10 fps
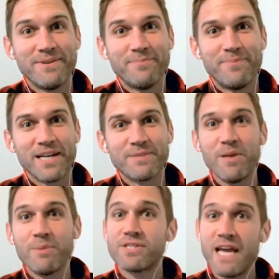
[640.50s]
Because
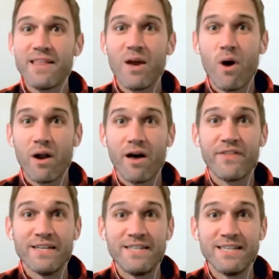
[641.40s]
people say they want
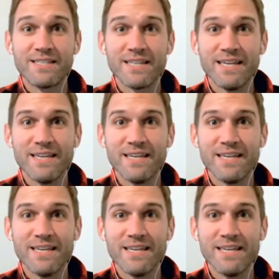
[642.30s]
authenticity,